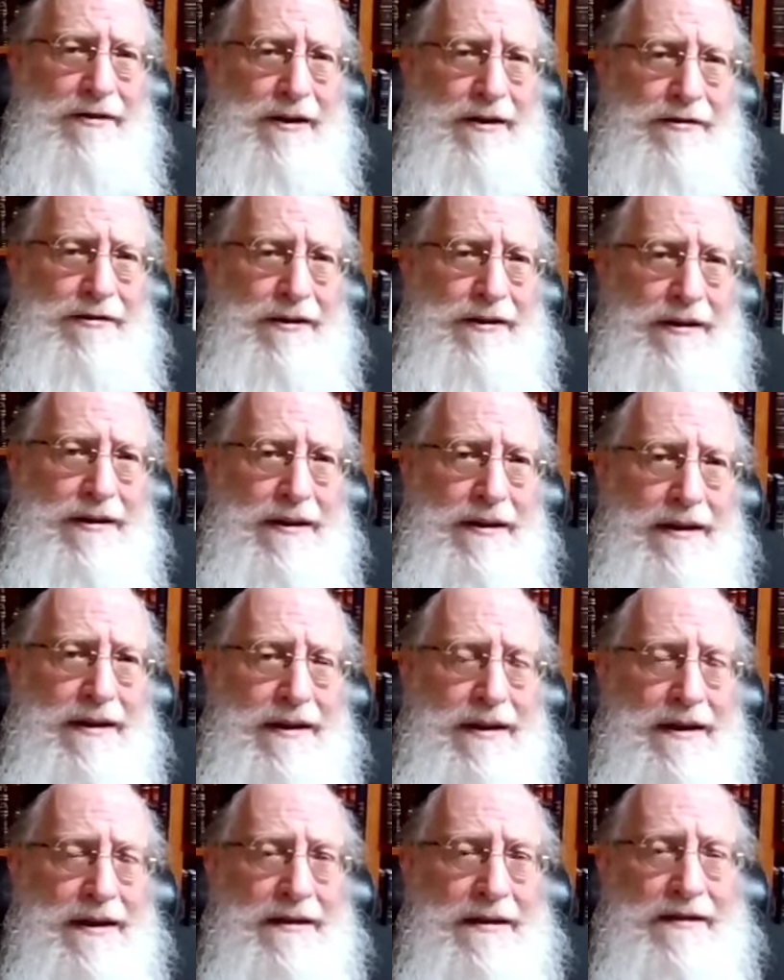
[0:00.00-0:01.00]
k'Russia.
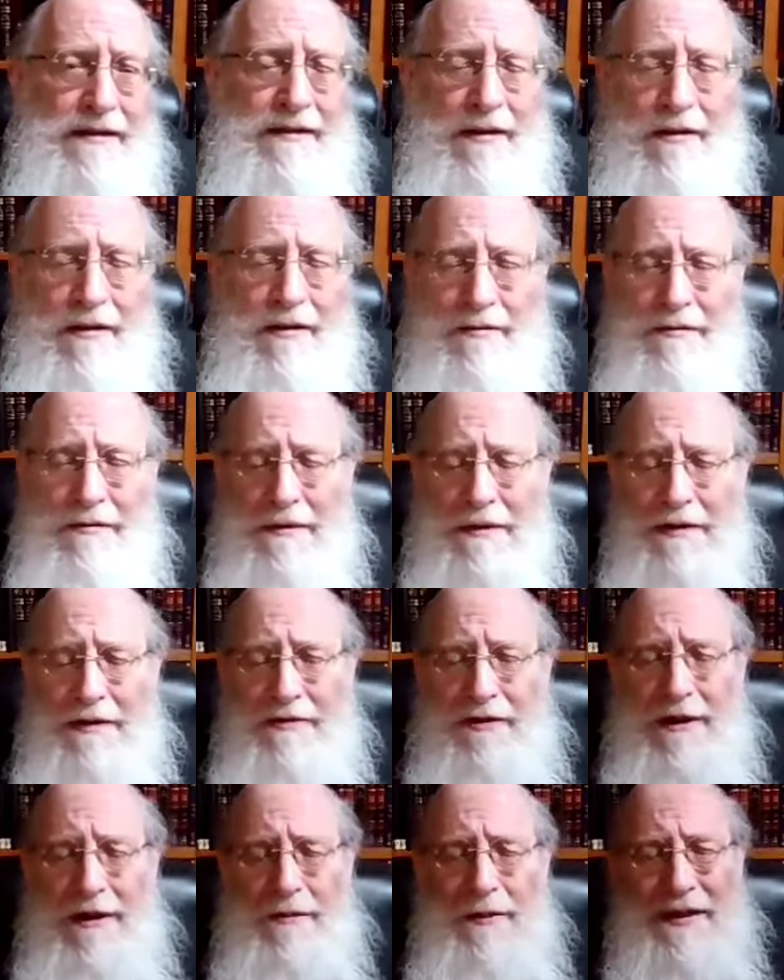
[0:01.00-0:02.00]
So
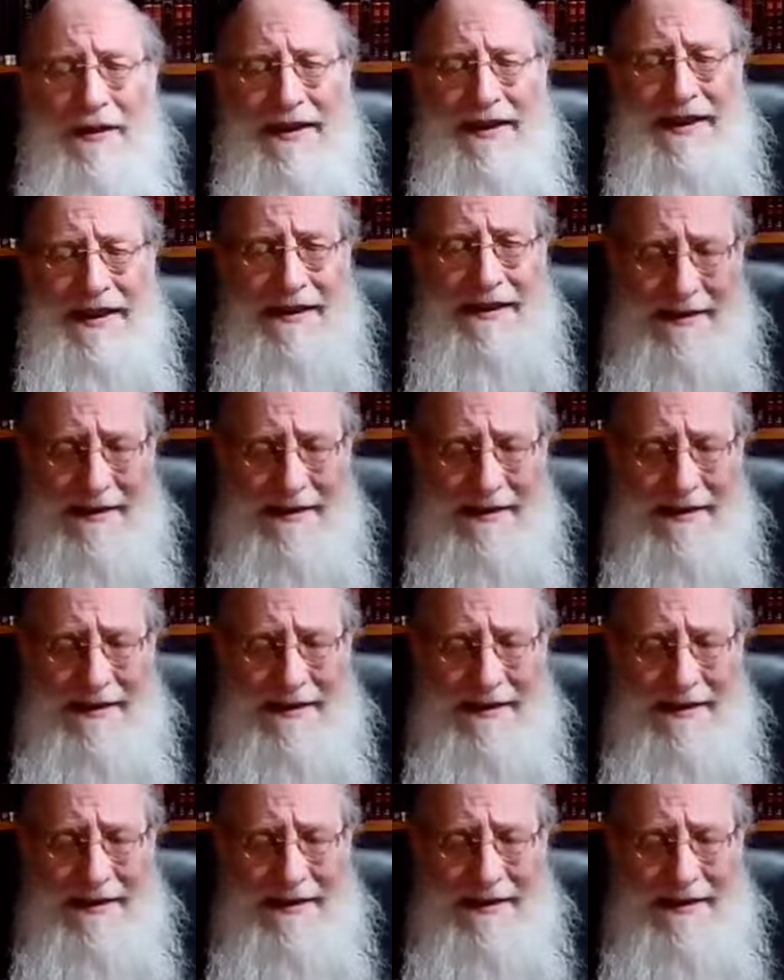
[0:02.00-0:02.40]
should a person